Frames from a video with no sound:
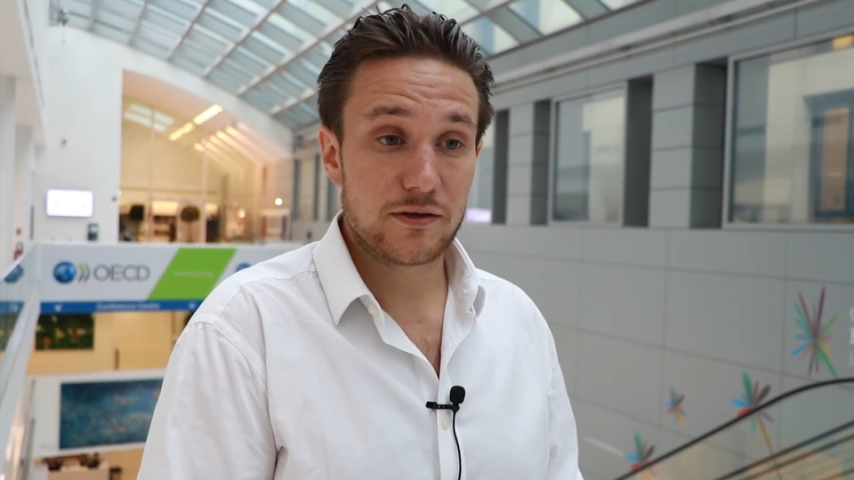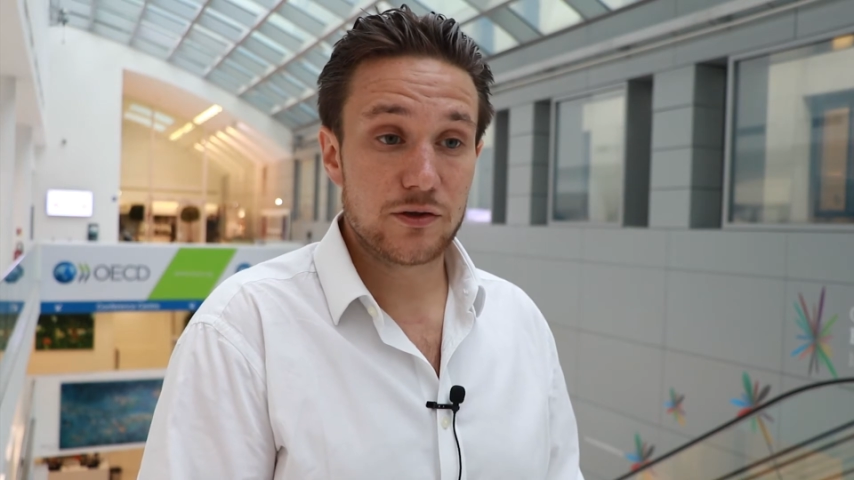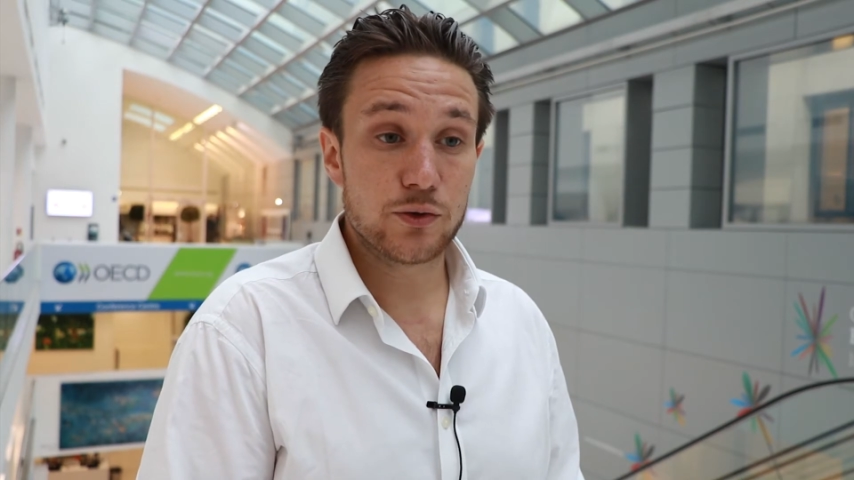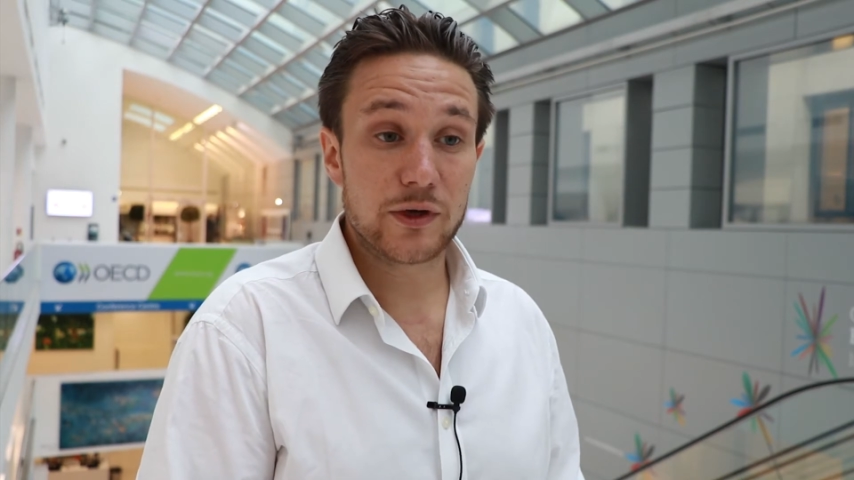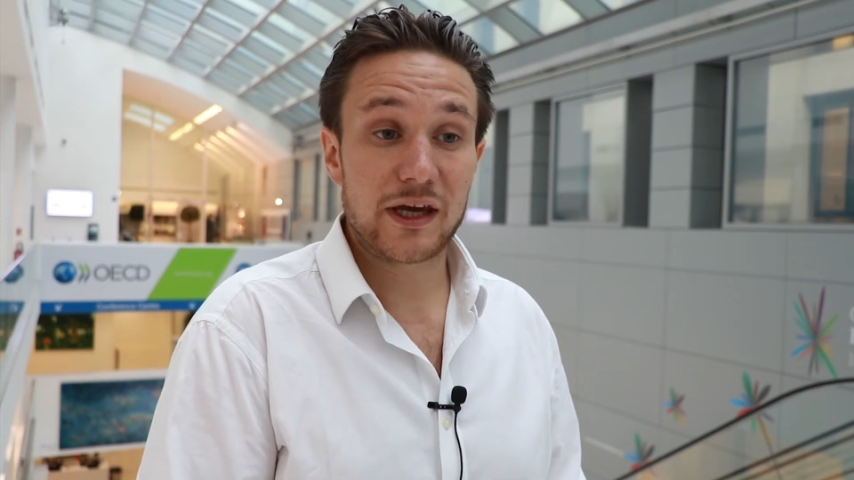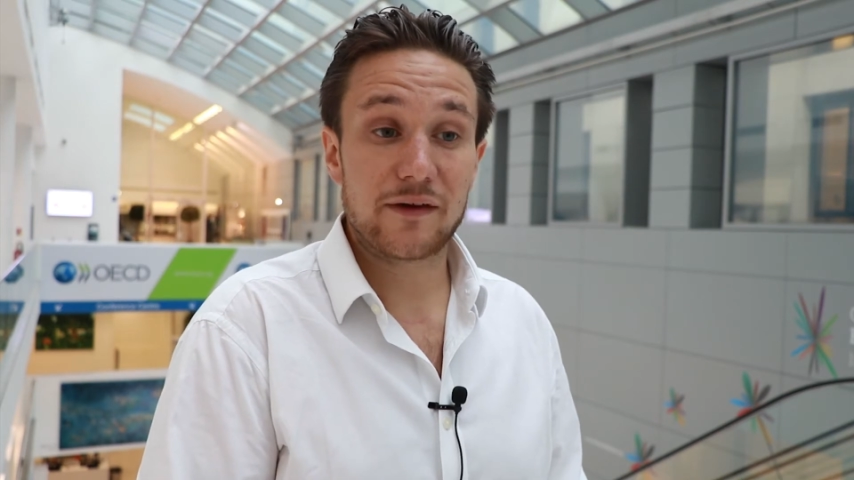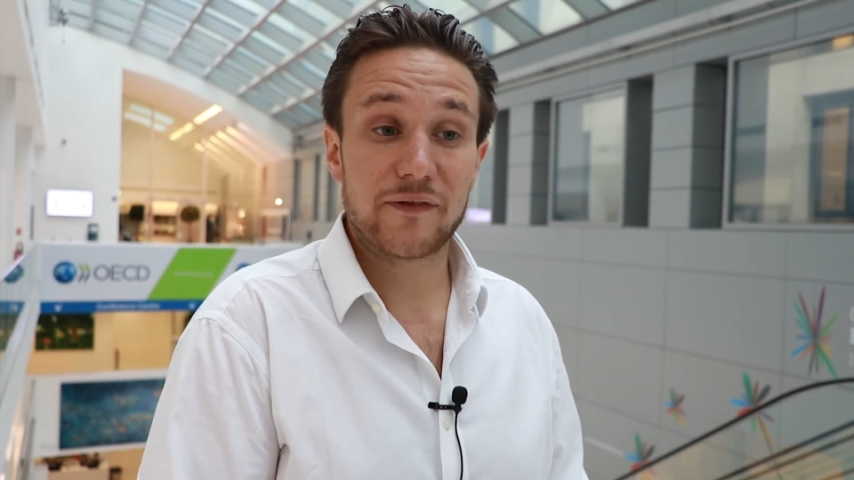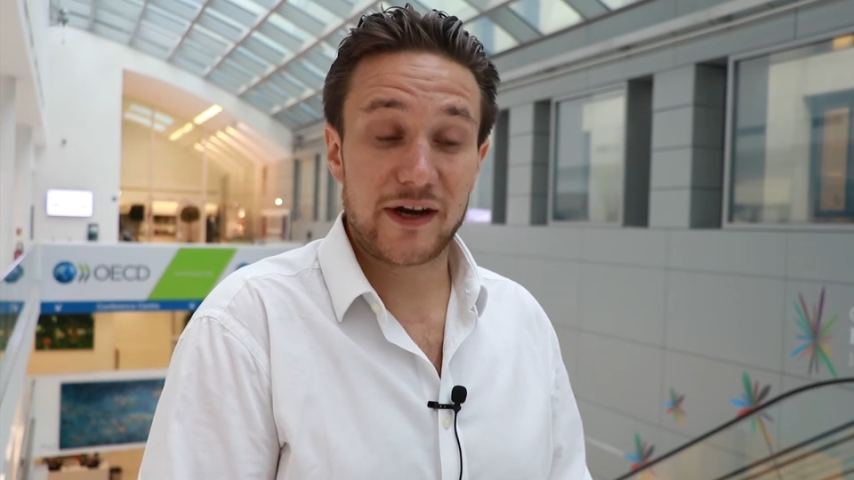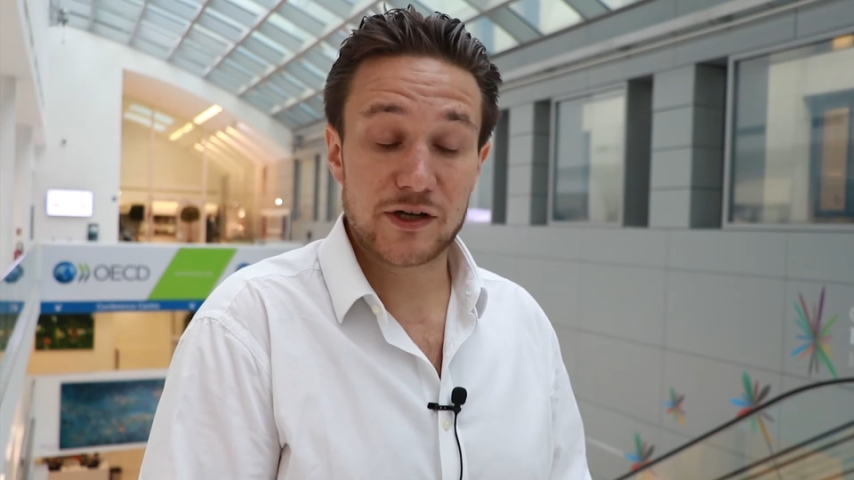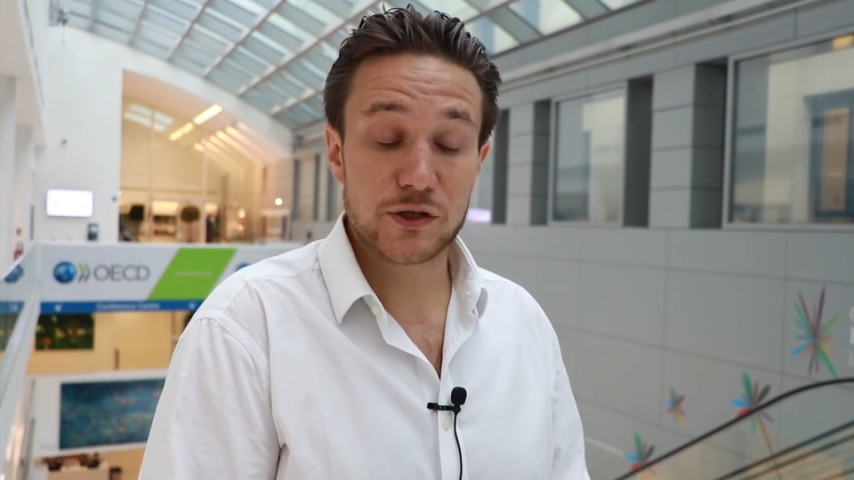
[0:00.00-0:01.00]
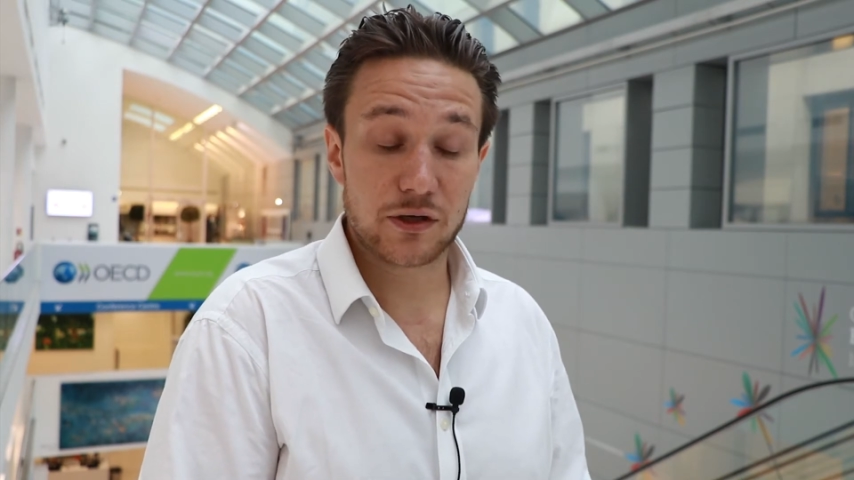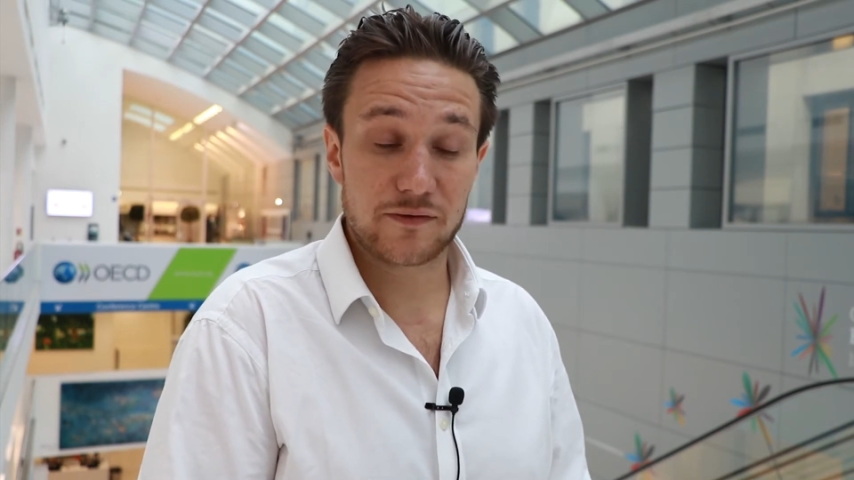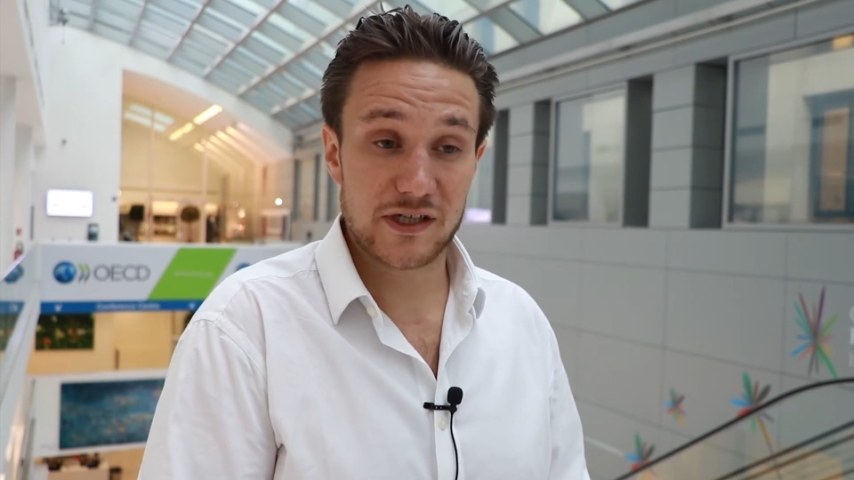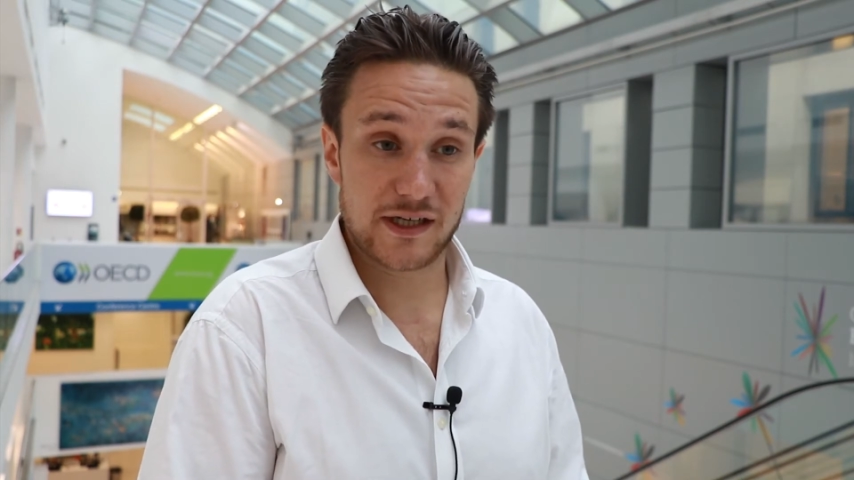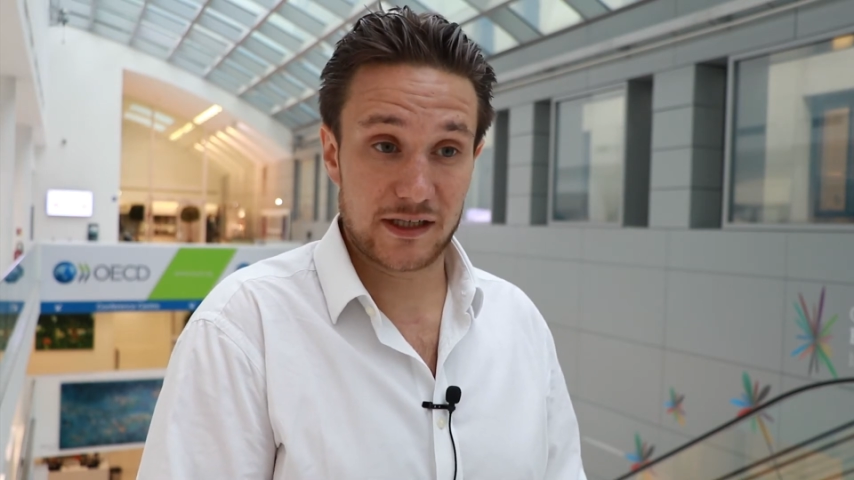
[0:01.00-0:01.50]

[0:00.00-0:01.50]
doing a financial services